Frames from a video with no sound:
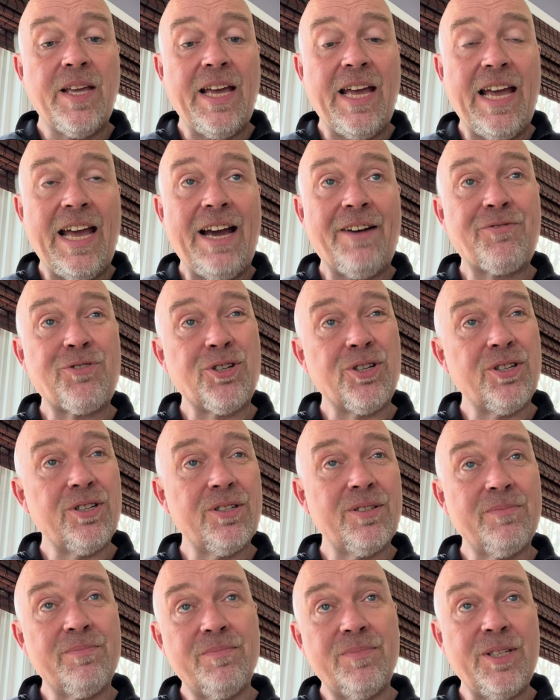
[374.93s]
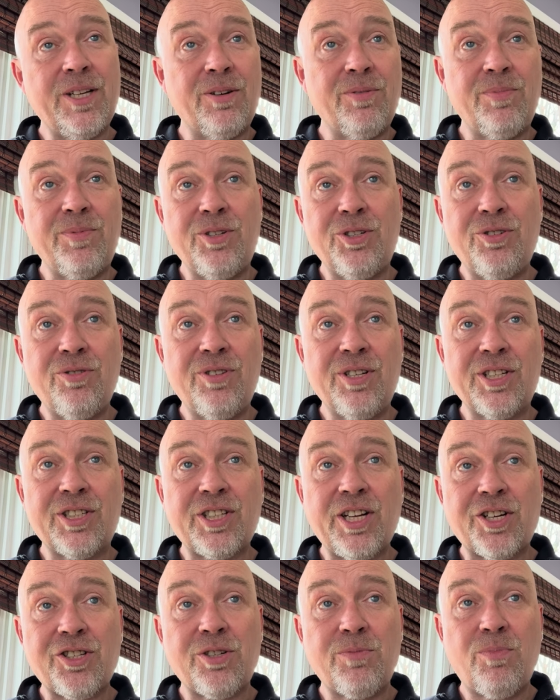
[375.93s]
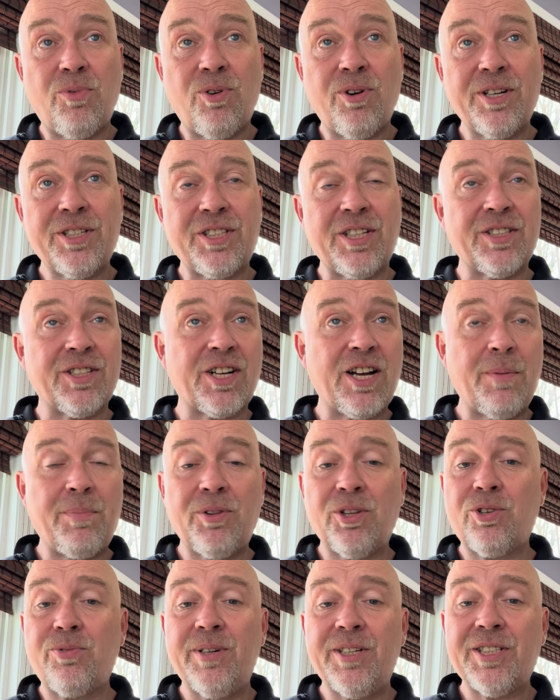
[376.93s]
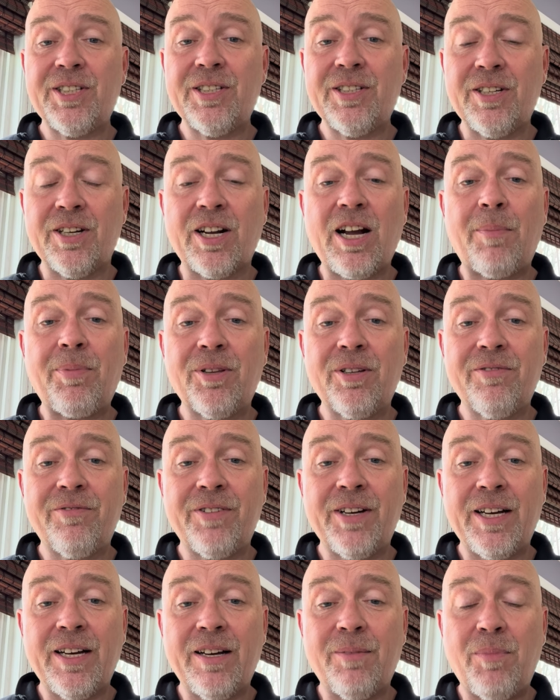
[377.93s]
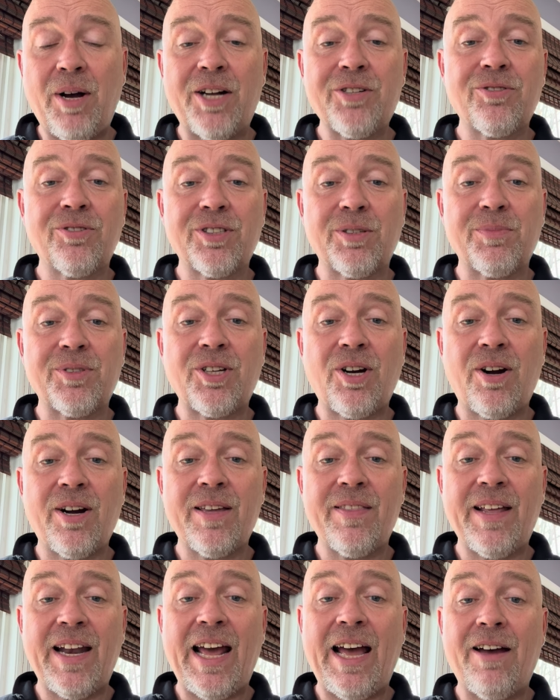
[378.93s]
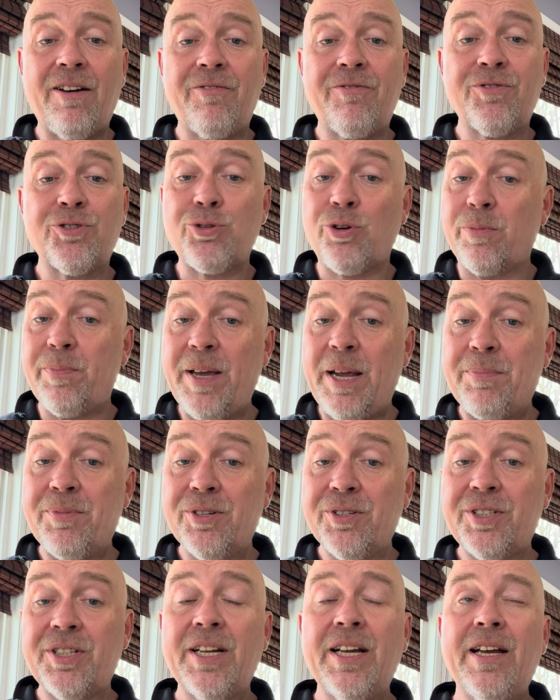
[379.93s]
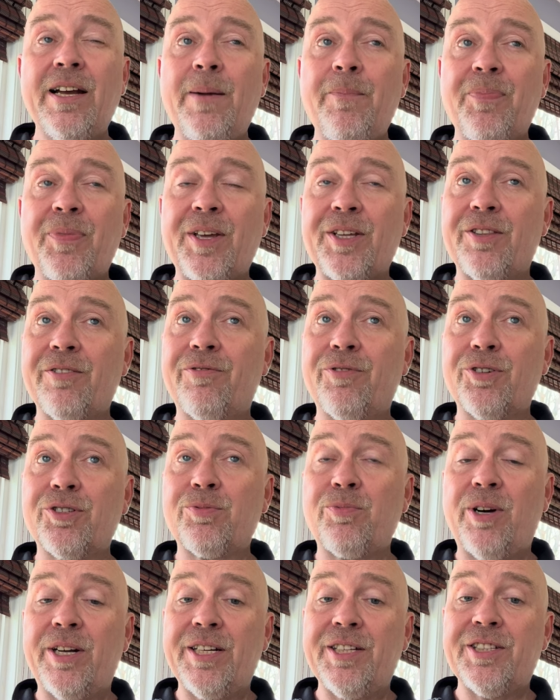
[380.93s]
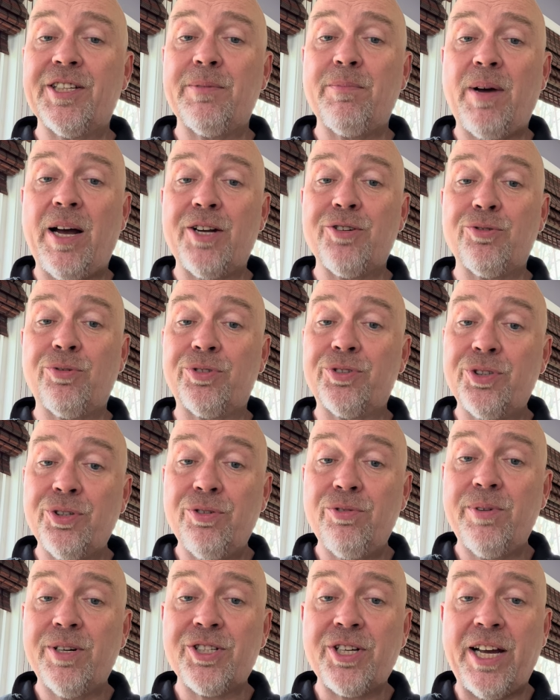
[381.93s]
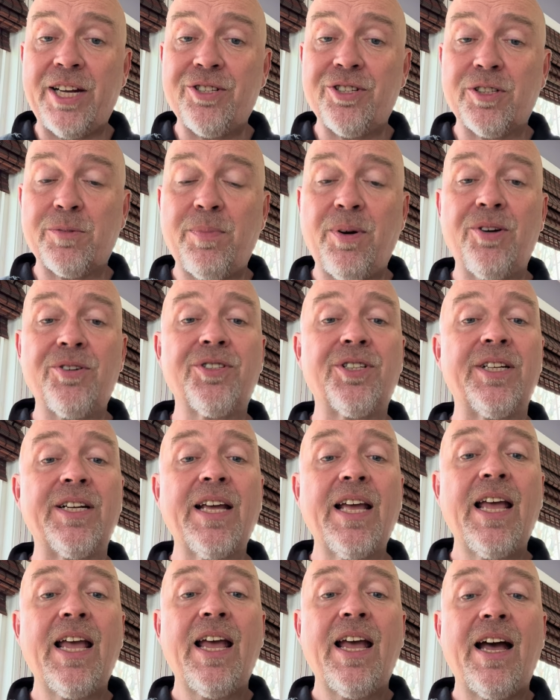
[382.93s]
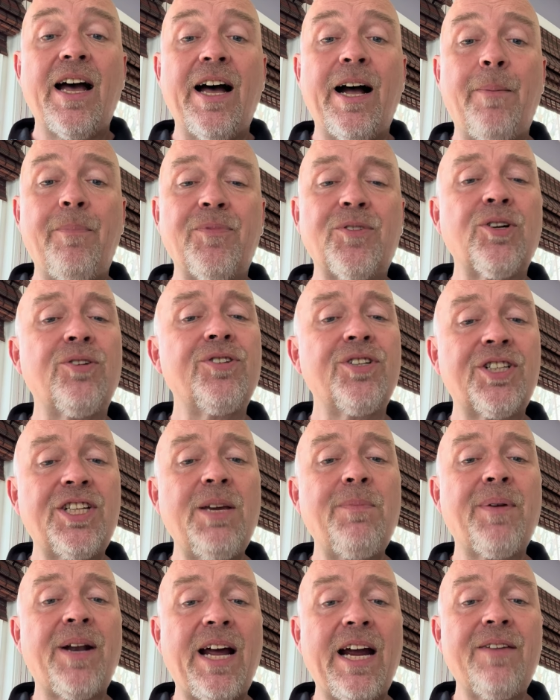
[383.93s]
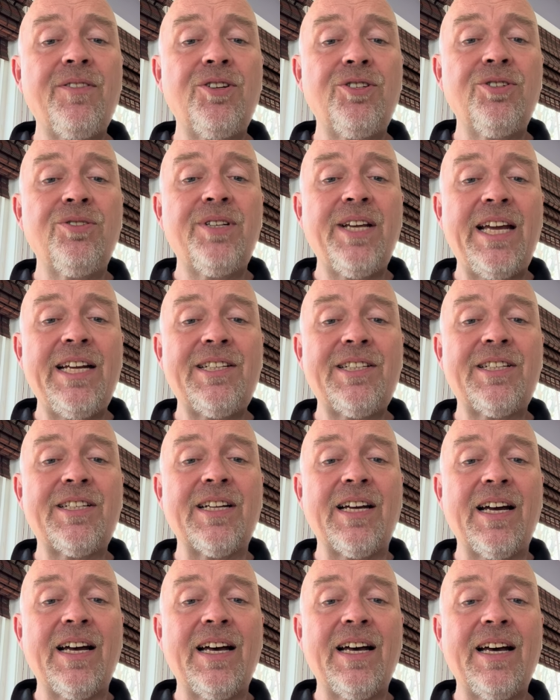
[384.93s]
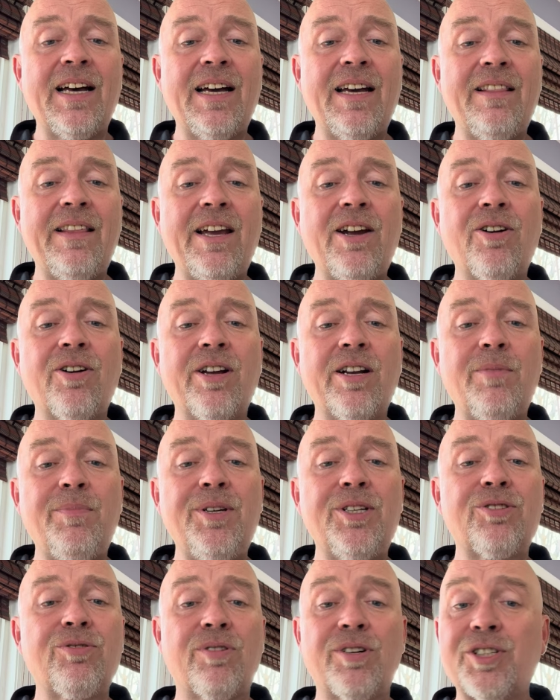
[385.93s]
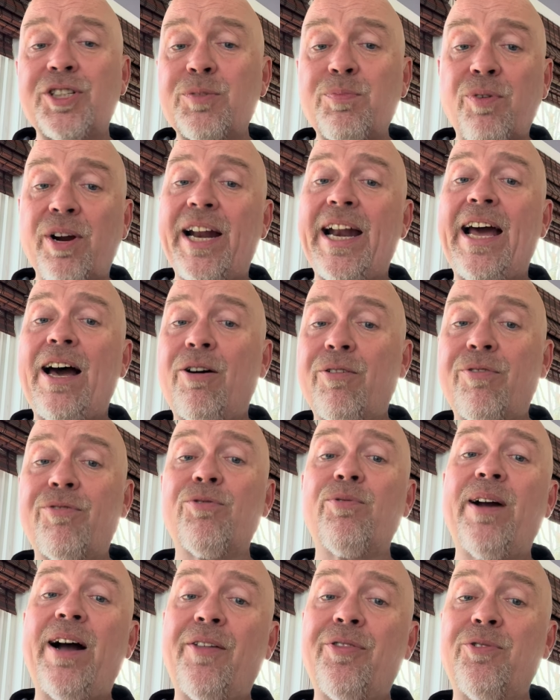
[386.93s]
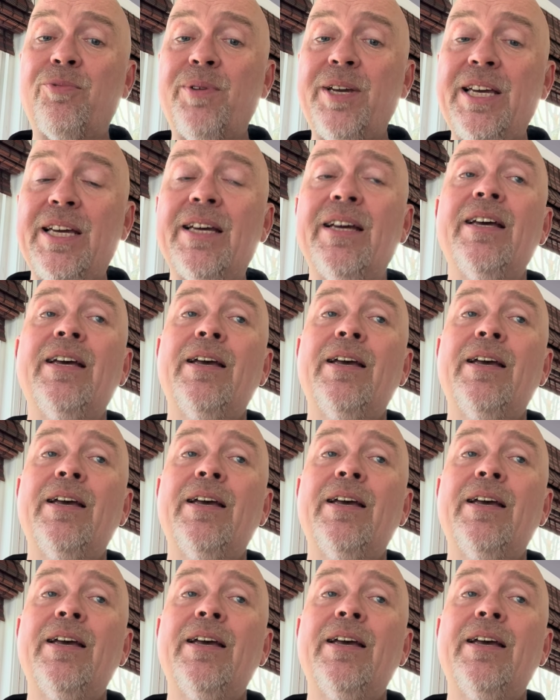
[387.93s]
after you do the discussion boards, there's a couple of quizzes, a couple of modules, that have short papers. I think the first one is in module 2, which I just posted. So just keep an eye on the due dates. They are going to be sort of spread out throughout the week.